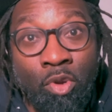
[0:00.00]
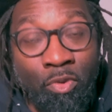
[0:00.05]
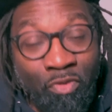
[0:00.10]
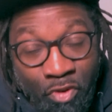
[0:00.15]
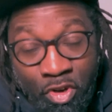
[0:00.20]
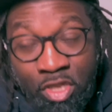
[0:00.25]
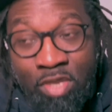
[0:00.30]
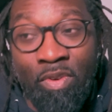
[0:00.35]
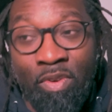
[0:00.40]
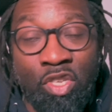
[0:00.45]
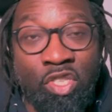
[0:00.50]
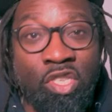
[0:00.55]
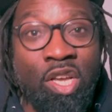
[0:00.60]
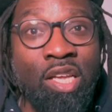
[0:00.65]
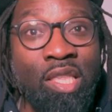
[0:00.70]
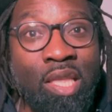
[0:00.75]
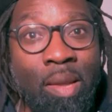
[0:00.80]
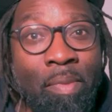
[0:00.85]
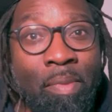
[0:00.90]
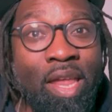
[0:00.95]
First of all,
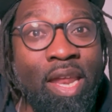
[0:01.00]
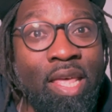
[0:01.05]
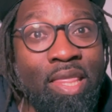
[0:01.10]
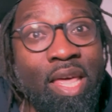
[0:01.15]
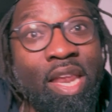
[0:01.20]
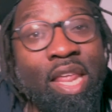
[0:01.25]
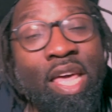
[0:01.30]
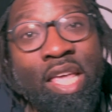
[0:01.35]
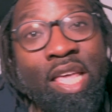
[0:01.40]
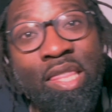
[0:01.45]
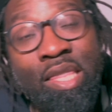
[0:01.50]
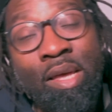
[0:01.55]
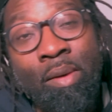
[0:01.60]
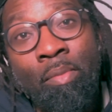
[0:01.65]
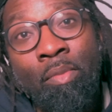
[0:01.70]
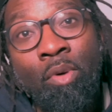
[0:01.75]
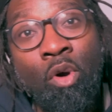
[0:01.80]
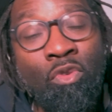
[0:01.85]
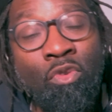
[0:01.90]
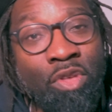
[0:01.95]
suck them in and then hit
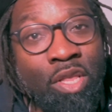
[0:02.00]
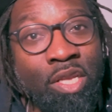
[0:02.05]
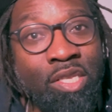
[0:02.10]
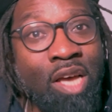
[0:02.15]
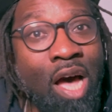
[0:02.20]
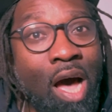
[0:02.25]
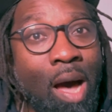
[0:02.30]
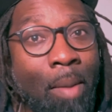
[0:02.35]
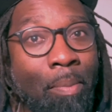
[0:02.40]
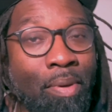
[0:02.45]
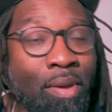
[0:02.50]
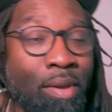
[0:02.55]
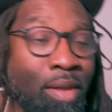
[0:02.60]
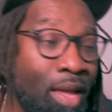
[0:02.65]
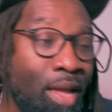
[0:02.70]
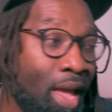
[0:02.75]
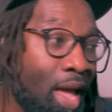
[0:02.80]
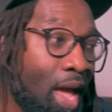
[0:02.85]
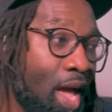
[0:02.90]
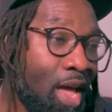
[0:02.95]
them over the top.
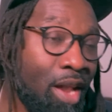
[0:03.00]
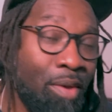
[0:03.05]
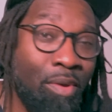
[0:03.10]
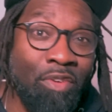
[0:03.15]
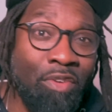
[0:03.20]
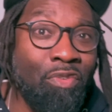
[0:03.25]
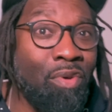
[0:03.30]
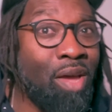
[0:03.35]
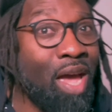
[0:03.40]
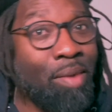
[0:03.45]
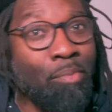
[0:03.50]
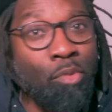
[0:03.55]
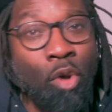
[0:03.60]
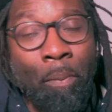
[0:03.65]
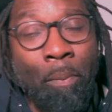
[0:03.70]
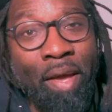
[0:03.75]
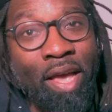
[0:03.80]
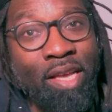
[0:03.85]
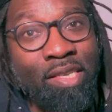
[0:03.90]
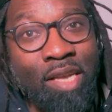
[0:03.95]
And if we had more
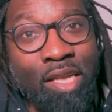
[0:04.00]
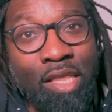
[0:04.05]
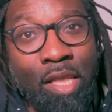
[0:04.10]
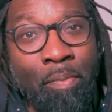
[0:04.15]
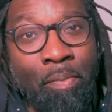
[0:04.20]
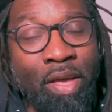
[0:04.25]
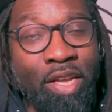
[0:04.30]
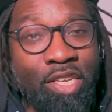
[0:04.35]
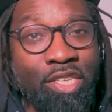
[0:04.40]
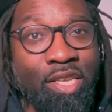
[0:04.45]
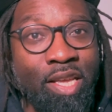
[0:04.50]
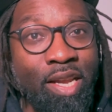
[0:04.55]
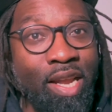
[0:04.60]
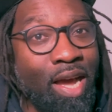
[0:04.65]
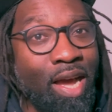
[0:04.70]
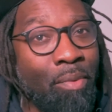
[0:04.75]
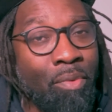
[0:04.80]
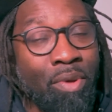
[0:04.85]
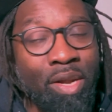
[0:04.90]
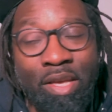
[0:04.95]
pace on the pitch today,
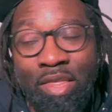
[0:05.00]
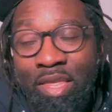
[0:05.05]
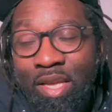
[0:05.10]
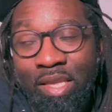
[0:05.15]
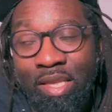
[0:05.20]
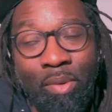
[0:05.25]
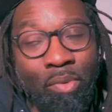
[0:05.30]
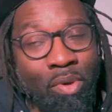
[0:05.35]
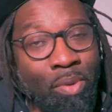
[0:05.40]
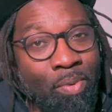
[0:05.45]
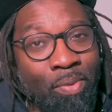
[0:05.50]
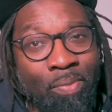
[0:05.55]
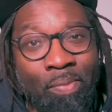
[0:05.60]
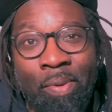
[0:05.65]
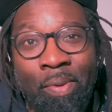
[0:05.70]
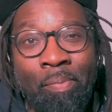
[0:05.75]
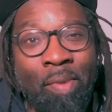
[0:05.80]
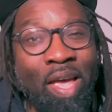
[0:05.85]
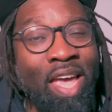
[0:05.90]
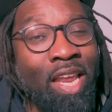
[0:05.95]
I really think that we would have
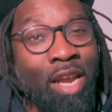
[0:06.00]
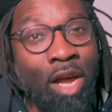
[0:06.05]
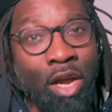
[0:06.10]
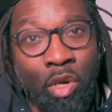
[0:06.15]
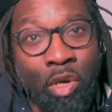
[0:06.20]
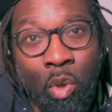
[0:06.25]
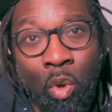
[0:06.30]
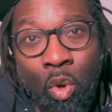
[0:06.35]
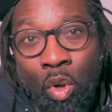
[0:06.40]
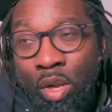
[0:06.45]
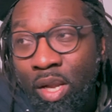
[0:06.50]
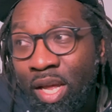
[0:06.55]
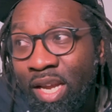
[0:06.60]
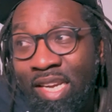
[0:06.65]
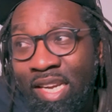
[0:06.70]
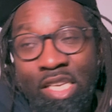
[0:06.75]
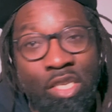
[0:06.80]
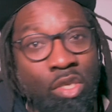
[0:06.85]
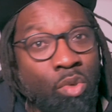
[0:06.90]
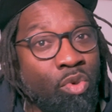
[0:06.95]
been in on goal at
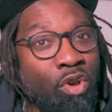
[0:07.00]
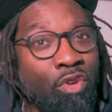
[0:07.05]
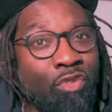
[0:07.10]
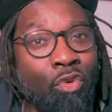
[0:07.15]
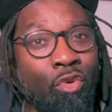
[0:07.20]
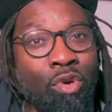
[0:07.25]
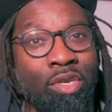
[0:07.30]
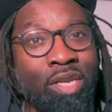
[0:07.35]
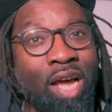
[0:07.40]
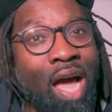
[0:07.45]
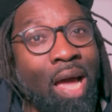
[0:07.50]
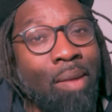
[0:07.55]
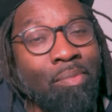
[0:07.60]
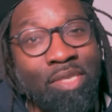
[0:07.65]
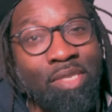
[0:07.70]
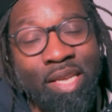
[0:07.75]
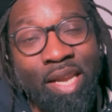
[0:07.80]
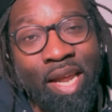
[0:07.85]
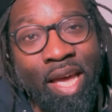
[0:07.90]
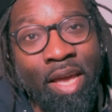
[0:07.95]
least 3 or 4 times
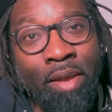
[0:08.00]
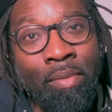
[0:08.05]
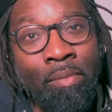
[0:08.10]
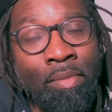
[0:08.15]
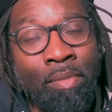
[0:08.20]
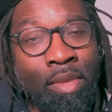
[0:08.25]
today.